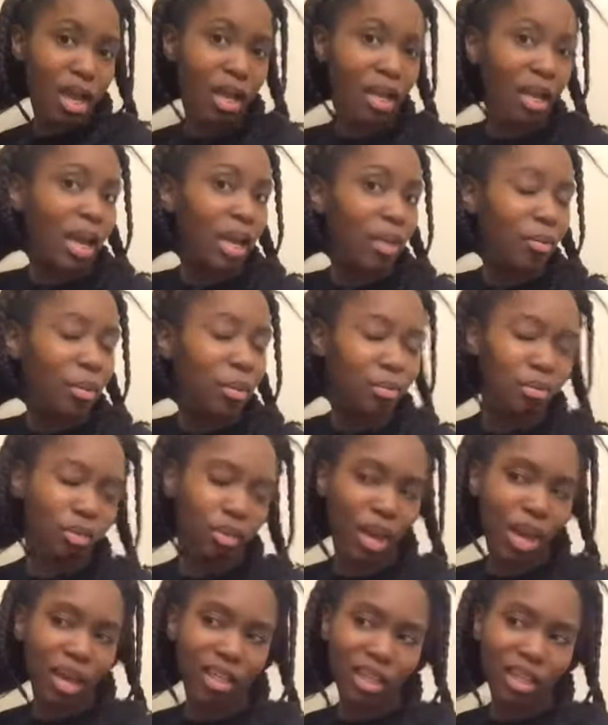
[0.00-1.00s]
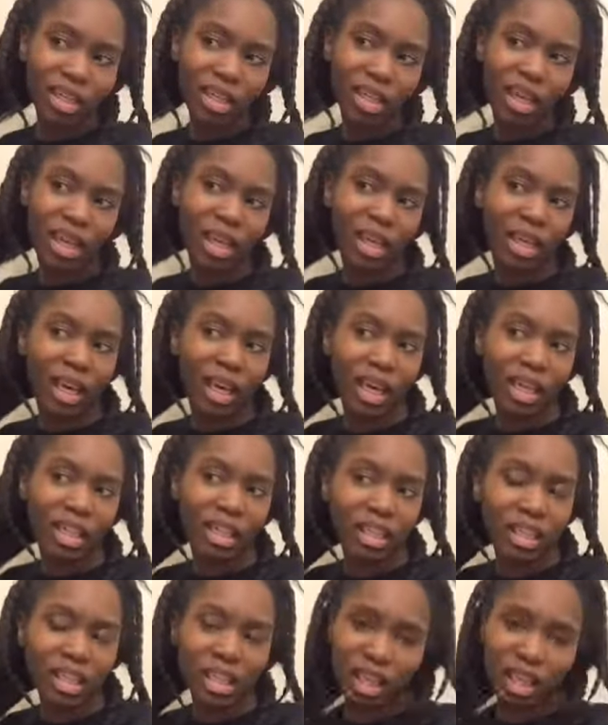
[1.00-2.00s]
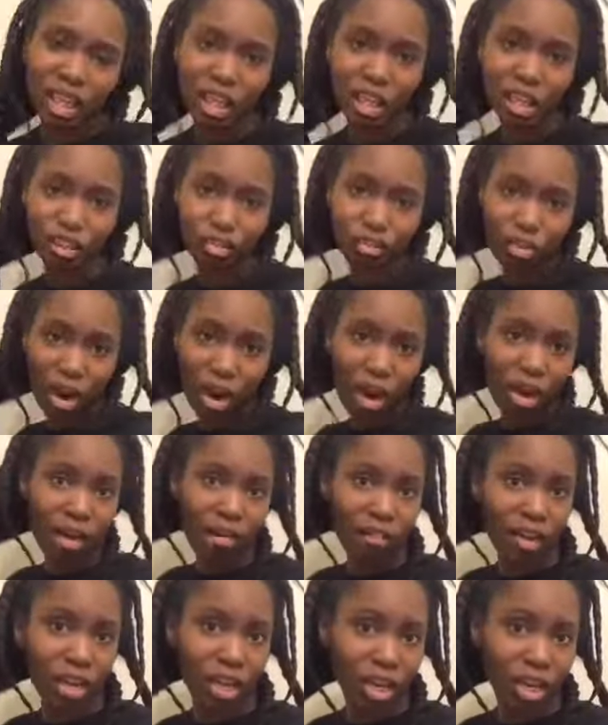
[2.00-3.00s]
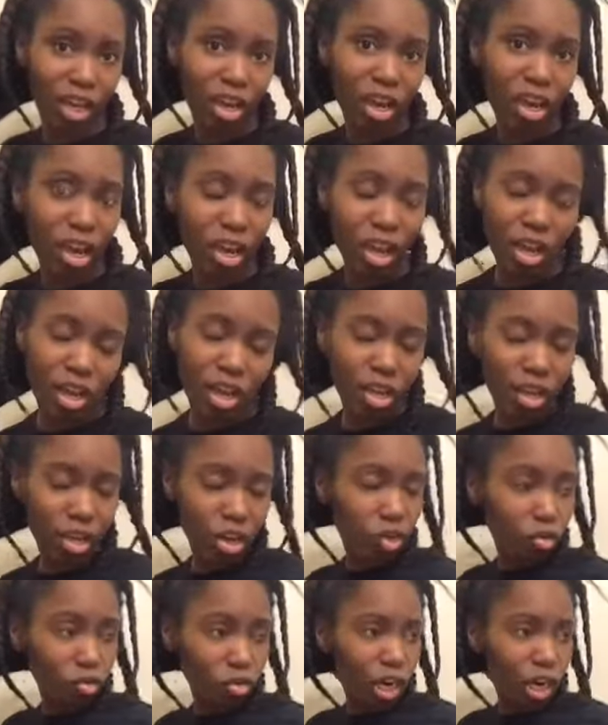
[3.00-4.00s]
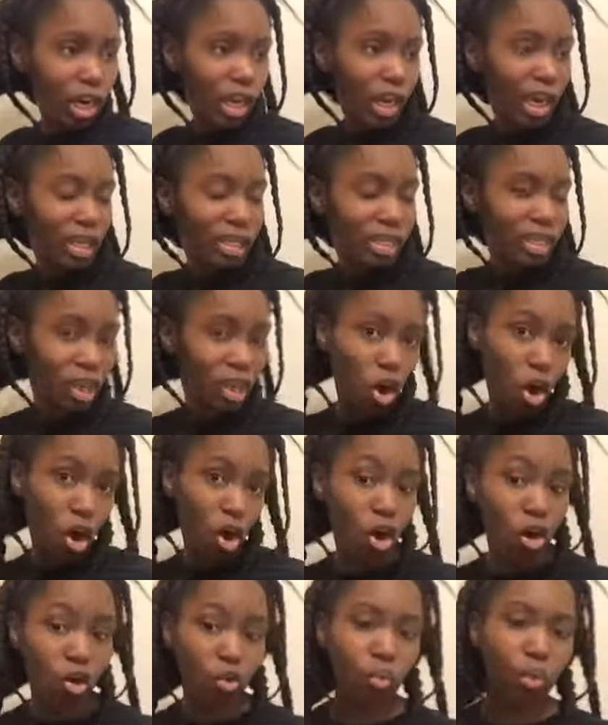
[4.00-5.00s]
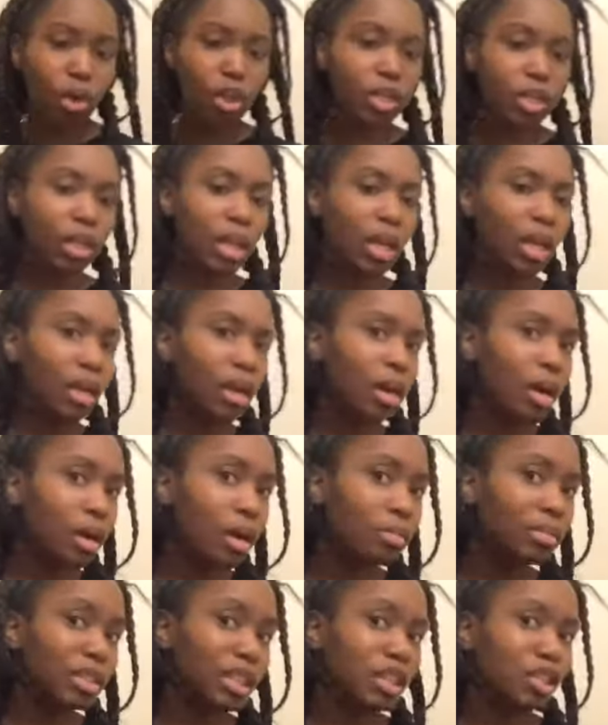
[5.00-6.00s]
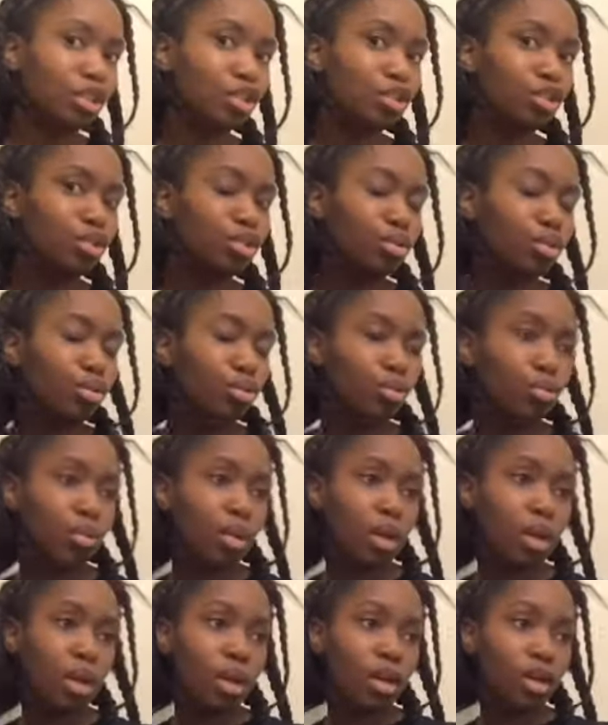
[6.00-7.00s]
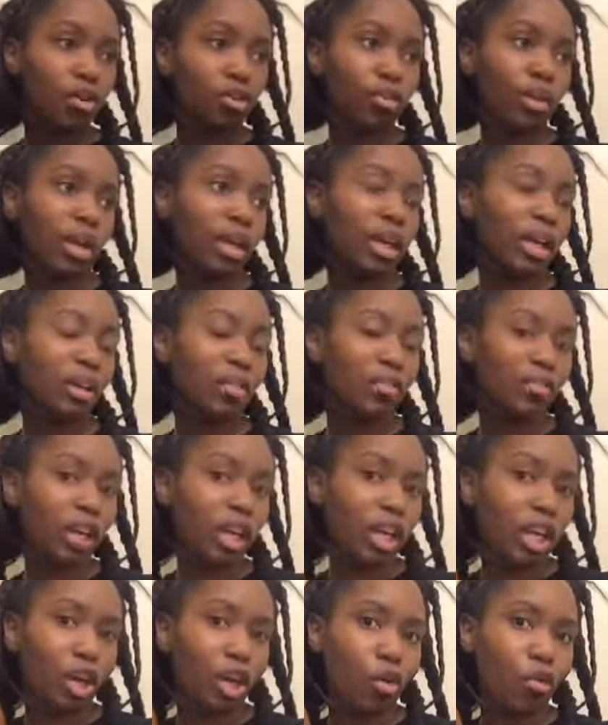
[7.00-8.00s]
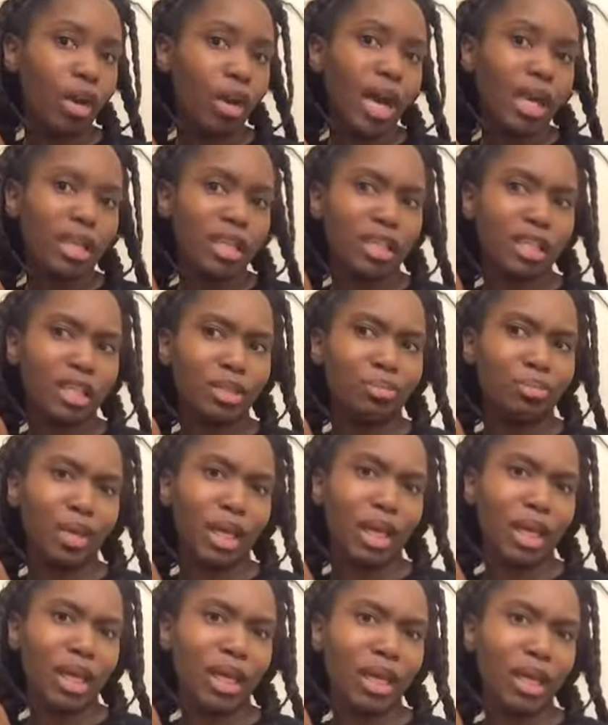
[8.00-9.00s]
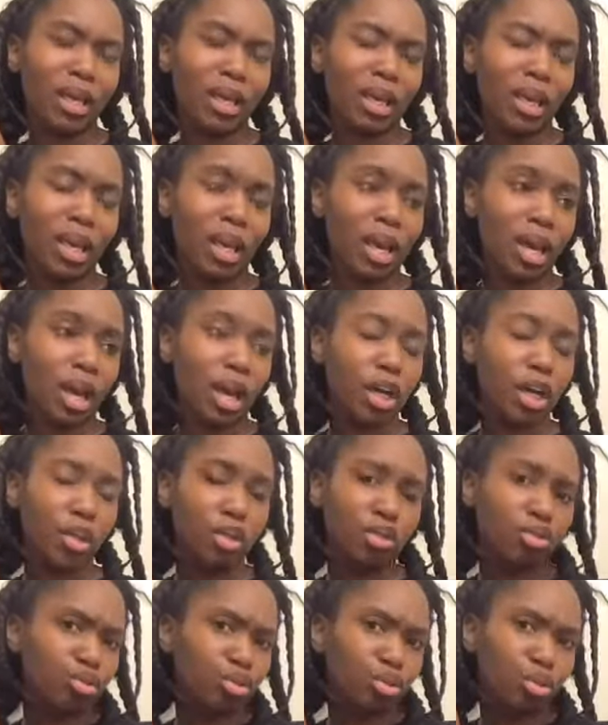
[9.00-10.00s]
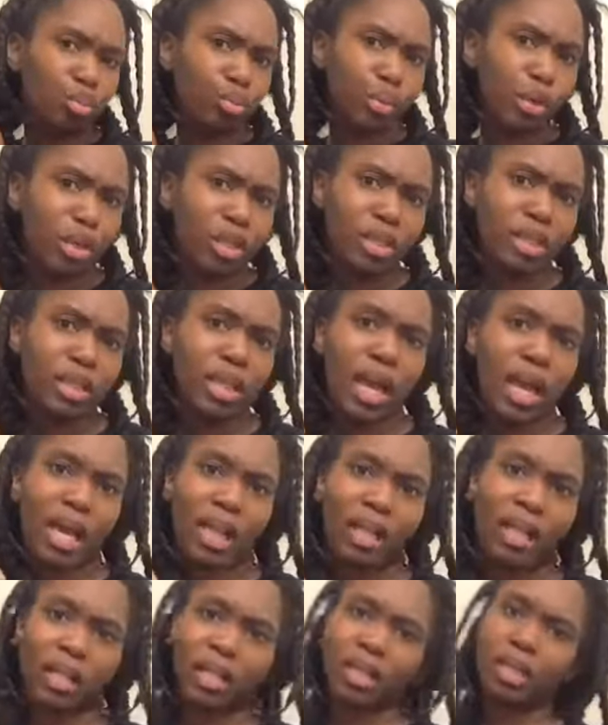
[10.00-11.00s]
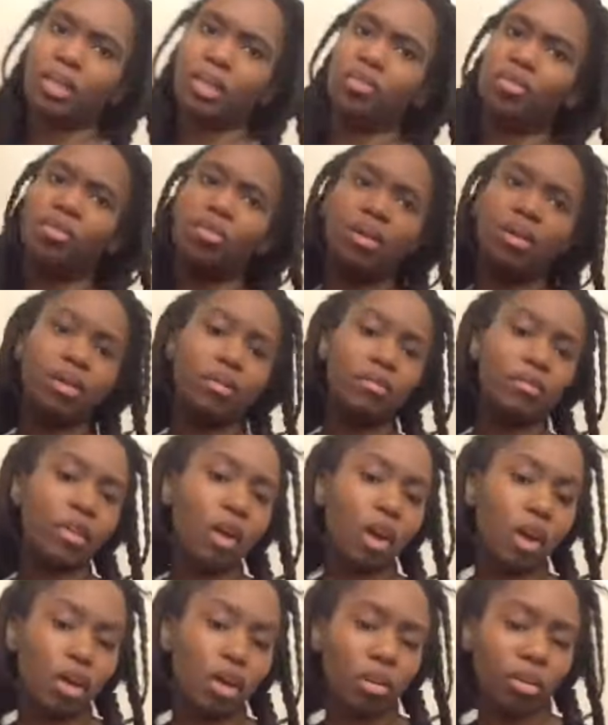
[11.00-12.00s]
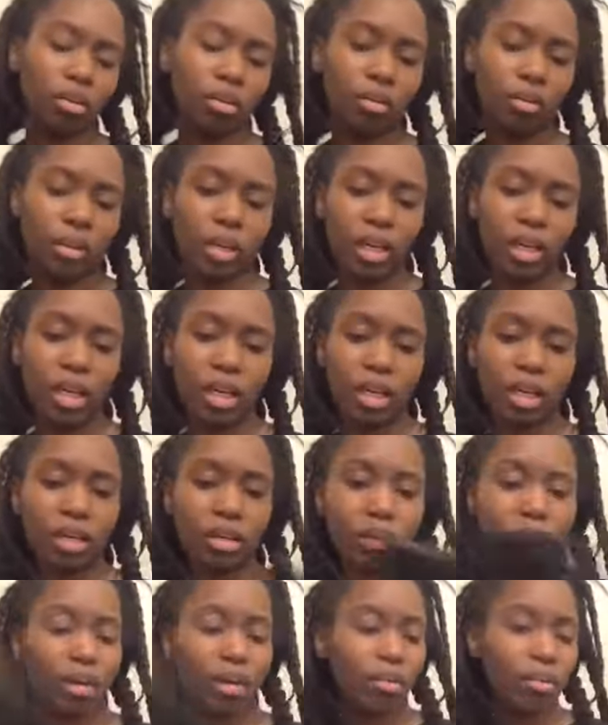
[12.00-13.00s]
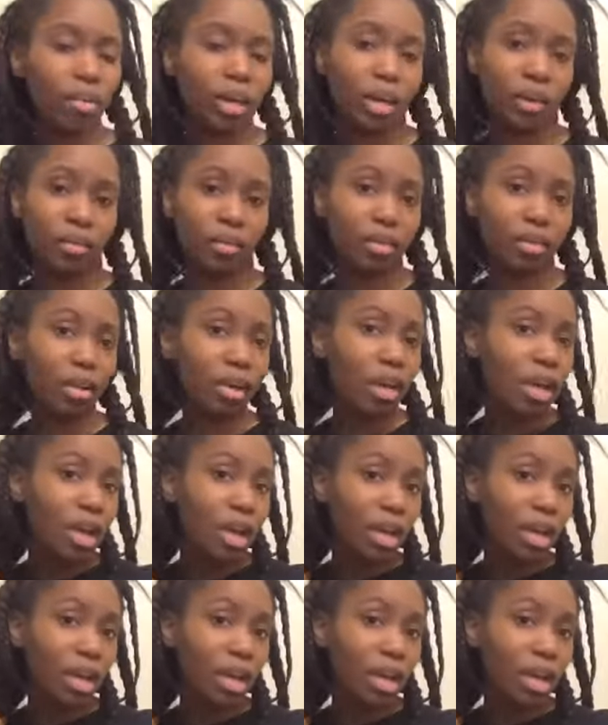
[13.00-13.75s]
A lot of people don't have the dedication and the drive and the realize the hard work that it comes into creating video, not just being a YouTube personality or a vlogger or whatever.